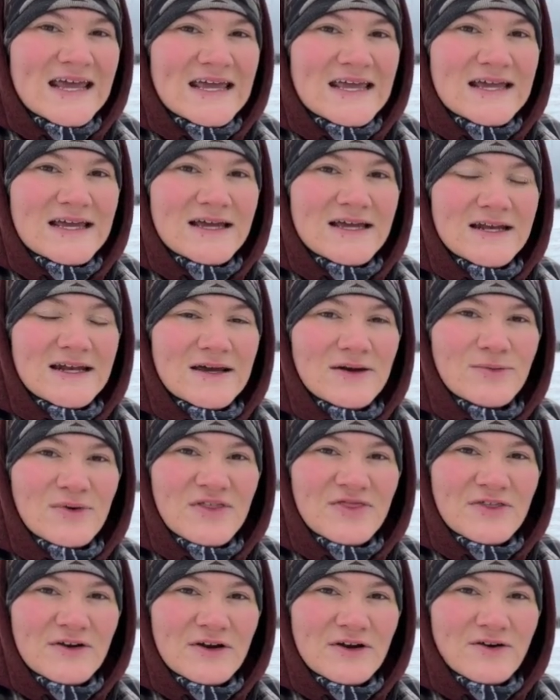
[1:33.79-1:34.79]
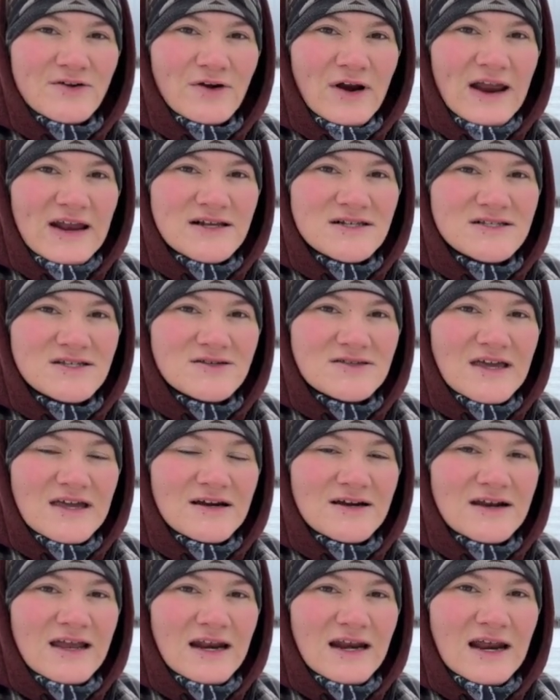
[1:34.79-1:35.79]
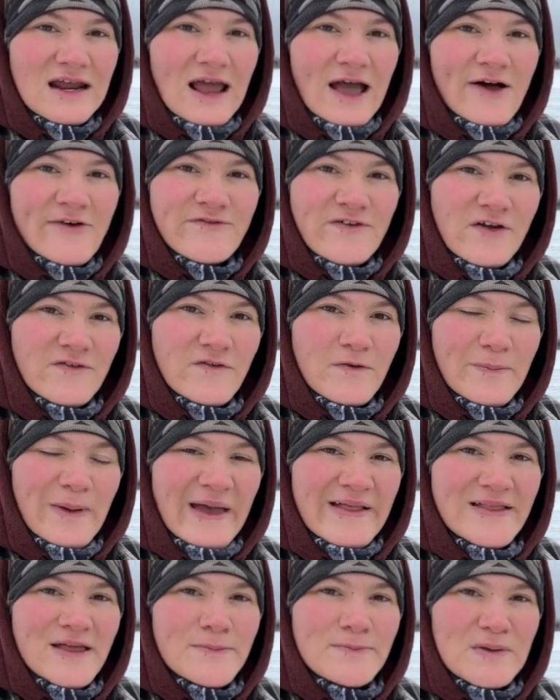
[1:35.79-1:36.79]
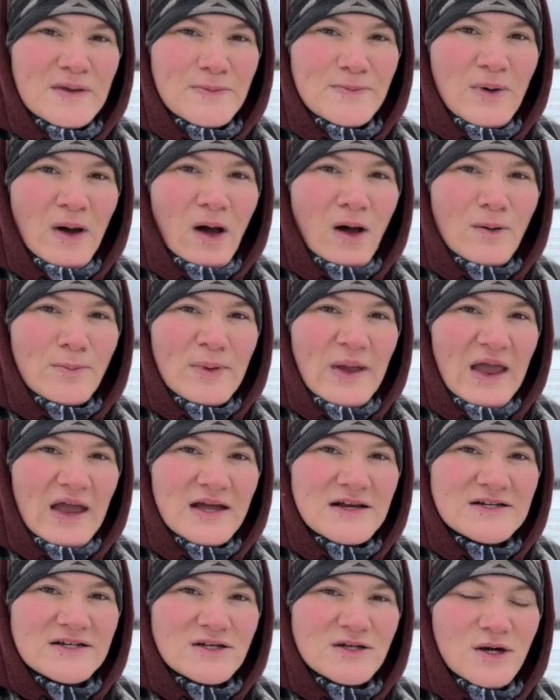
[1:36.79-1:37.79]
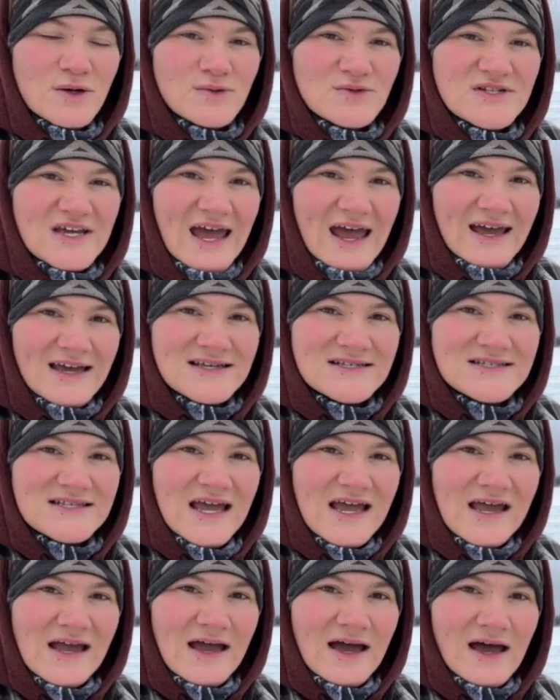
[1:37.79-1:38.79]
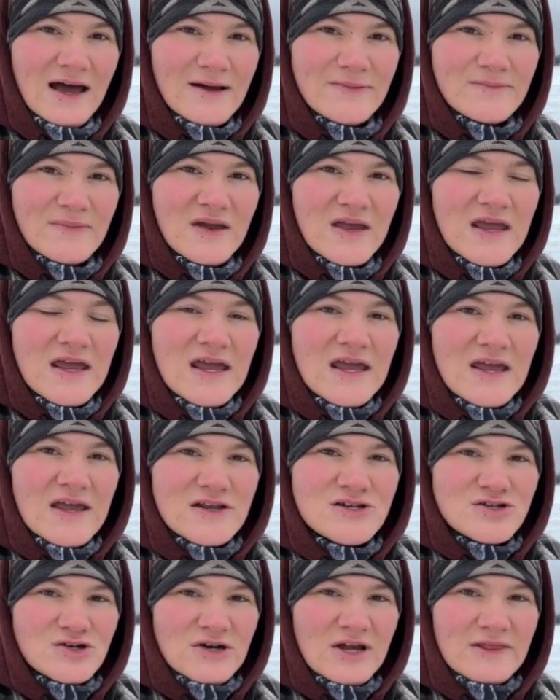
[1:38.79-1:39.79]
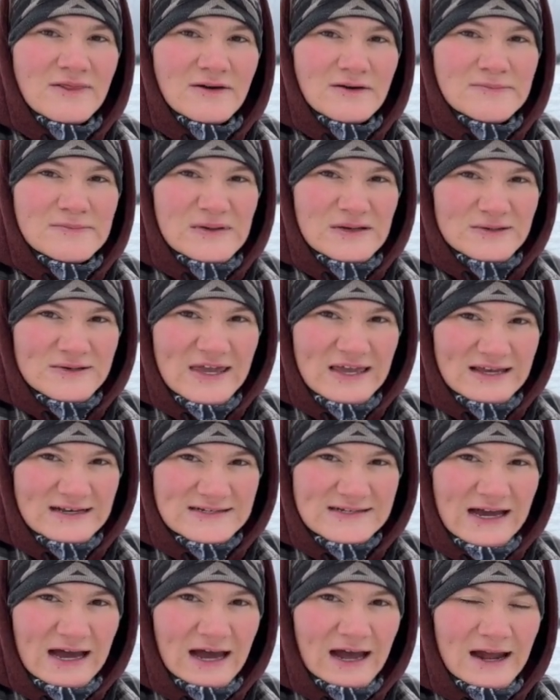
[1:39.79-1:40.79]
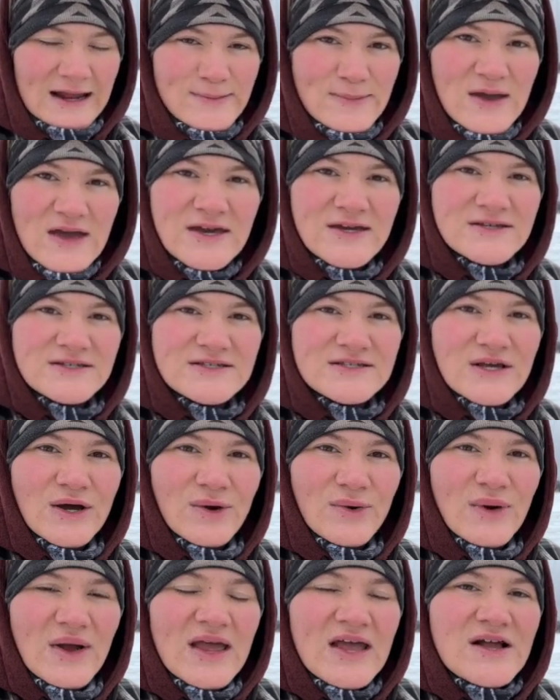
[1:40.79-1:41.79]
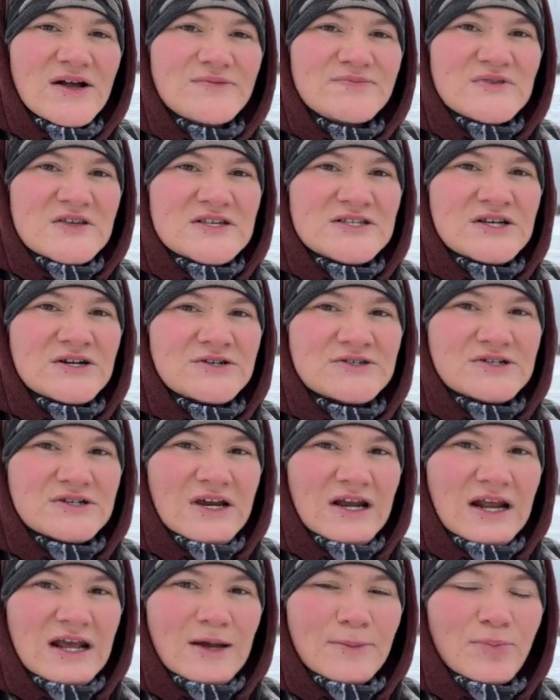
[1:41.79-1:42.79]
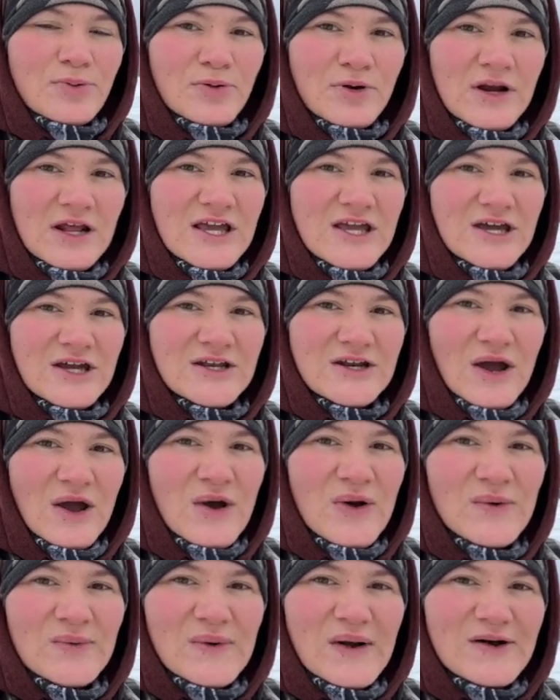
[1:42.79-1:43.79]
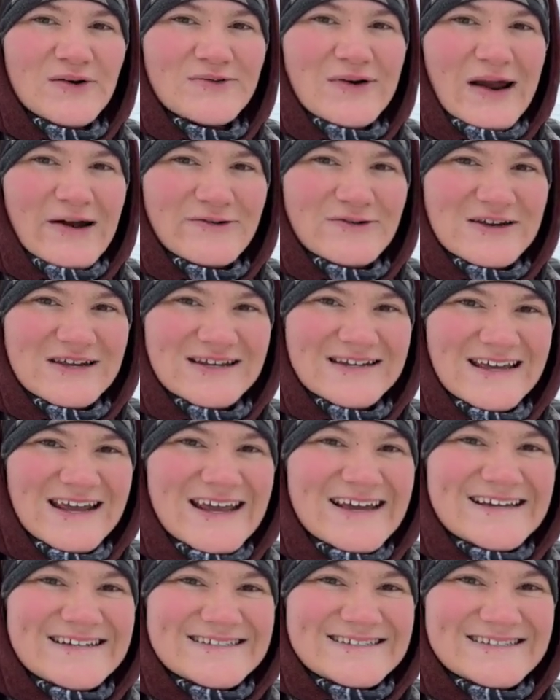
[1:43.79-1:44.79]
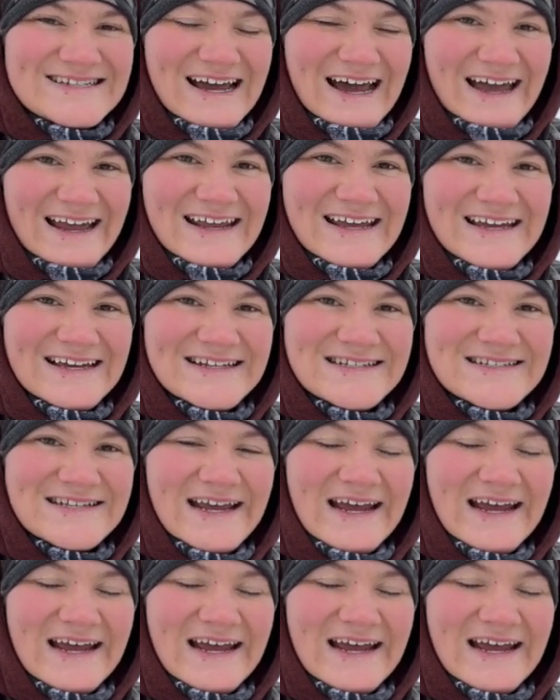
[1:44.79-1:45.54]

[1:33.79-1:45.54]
in with their grain, so they are getting alfalfa pellet, beet pulp, and goat tex during their milking time. So these girls are getting a pretty good, well-rounded diet.